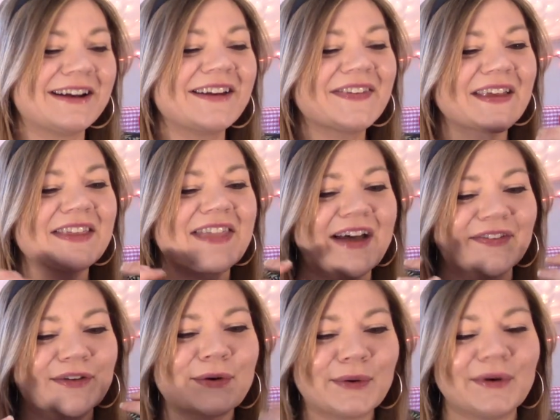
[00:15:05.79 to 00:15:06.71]
And it's like,
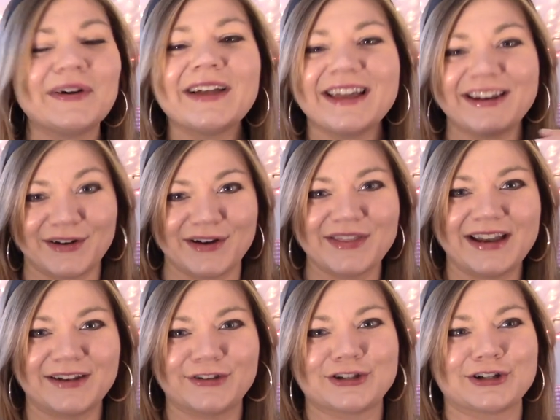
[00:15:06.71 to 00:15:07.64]
that's cool. And all
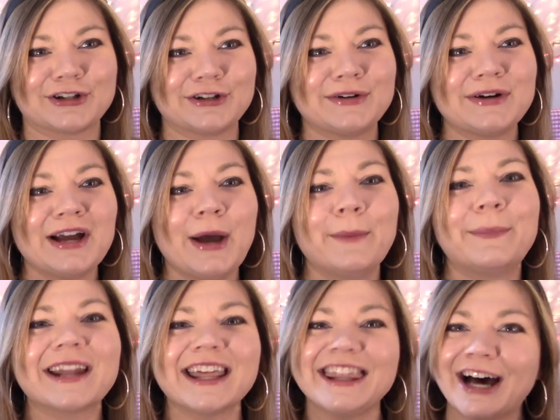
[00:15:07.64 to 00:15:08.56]
that is true.
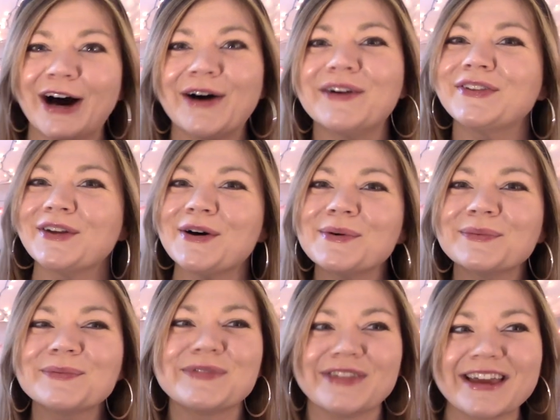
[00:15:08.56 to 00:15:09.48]
But I
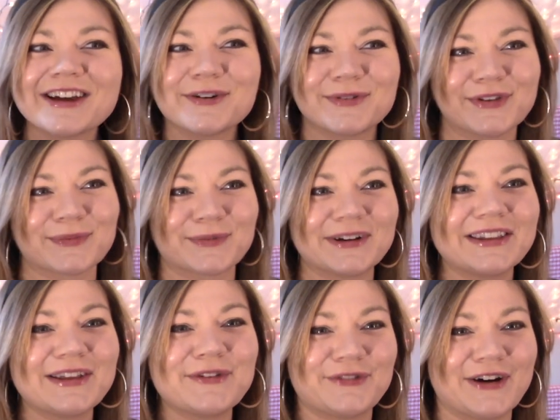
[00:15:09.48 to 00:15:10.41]
also think it was
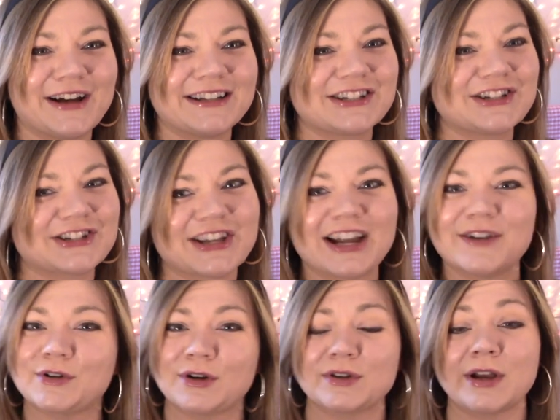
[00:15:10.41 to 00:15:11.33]
really fun to just kind of
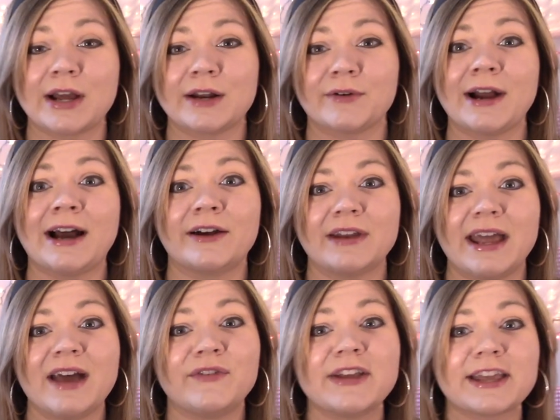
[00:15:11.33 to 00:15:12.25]
turn that around and
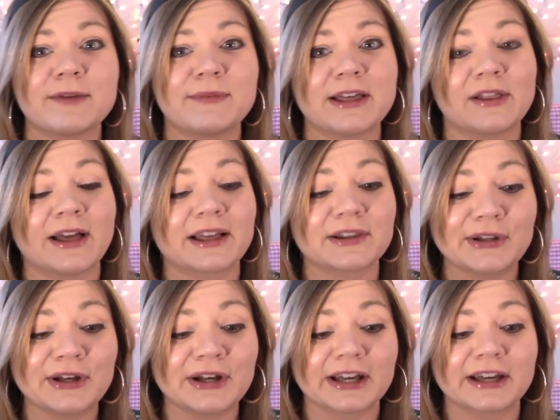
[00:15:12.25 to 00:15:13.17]
have Ikki be like,
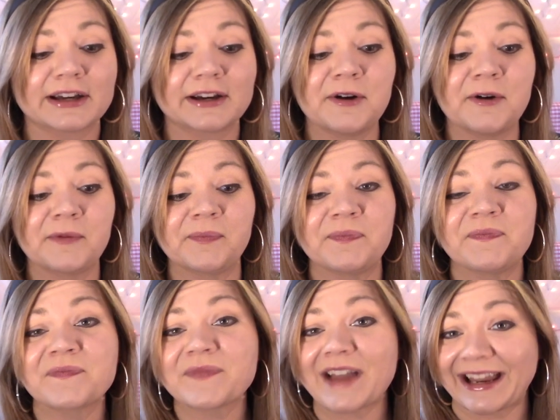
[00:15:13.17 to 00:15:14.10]
look,
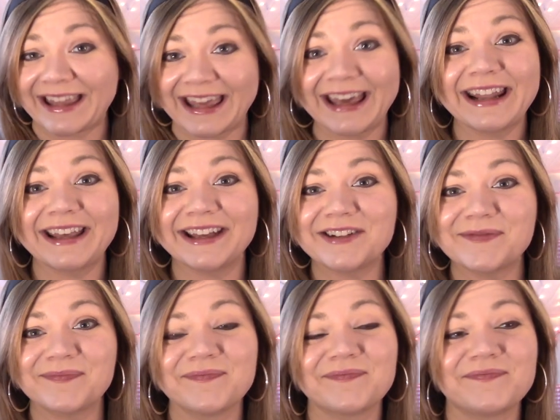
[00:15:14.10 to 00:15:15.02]
I get it.
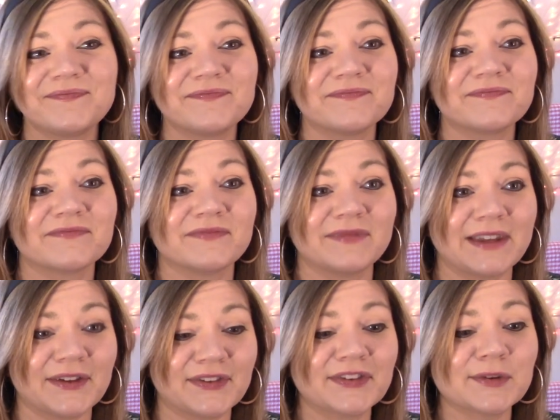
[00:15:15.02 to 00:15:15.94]

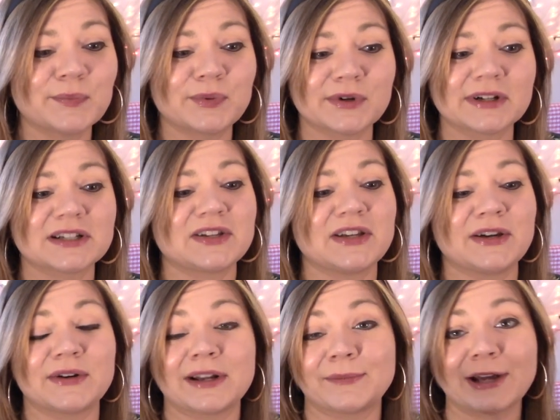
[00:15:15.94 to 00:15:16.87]
This is important to
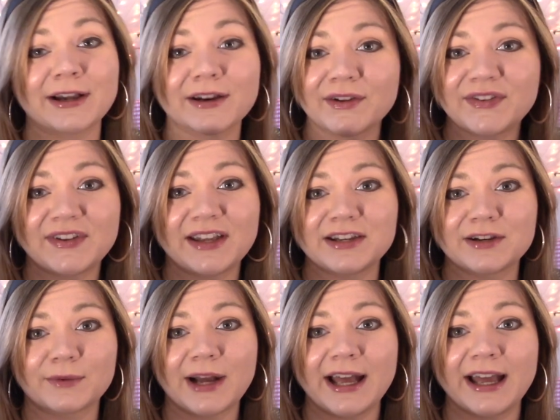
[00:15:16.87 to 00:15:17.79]
you and I'm not going to stand in
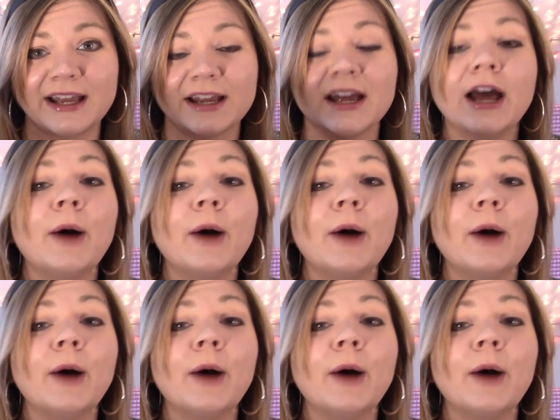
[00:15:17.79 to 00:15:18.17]
your way.